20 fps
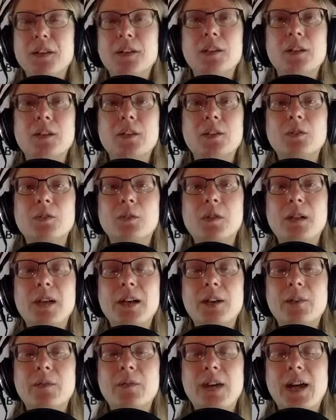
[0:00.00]
You will
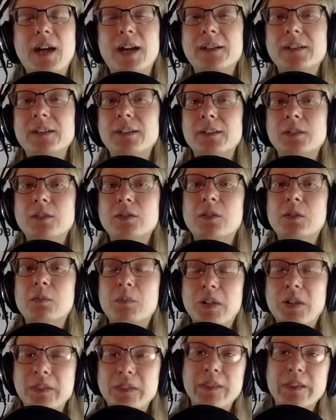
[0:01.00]
have access to a
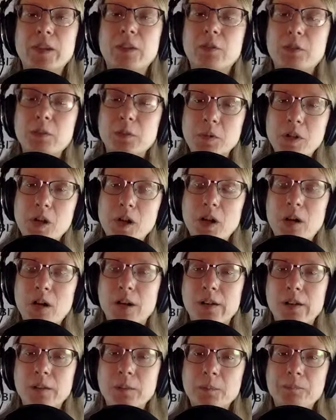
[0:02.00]
monthly group
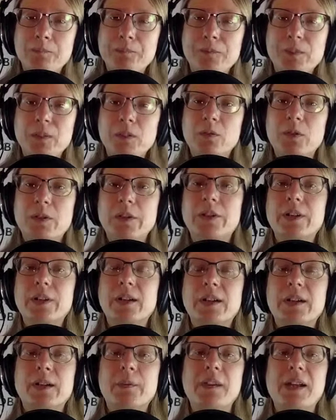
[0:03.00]
call where you can
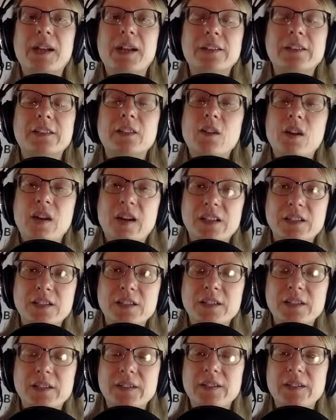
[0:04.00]
come and ask
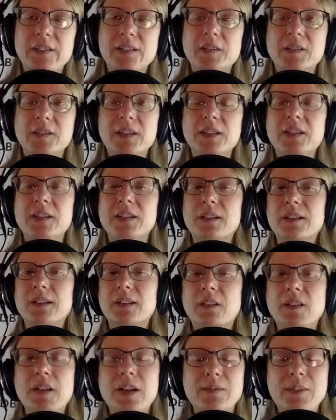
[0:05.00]
questions and
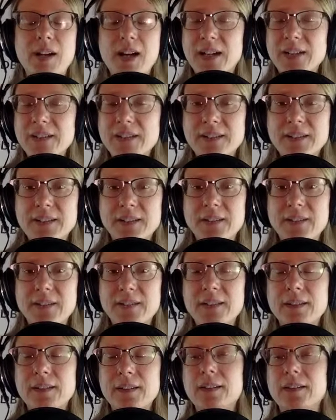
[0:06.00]
have hot
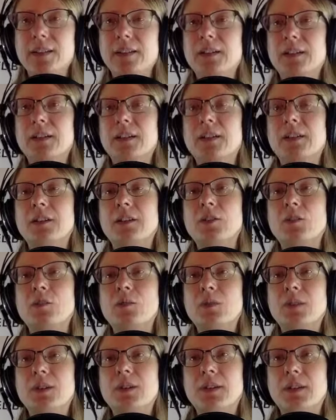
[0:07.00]
seats. You
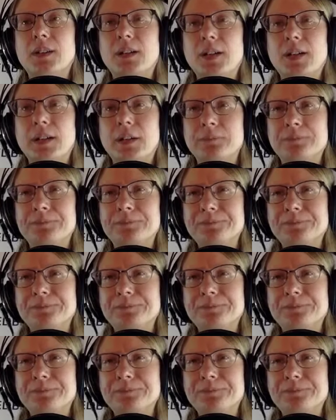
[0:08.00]
will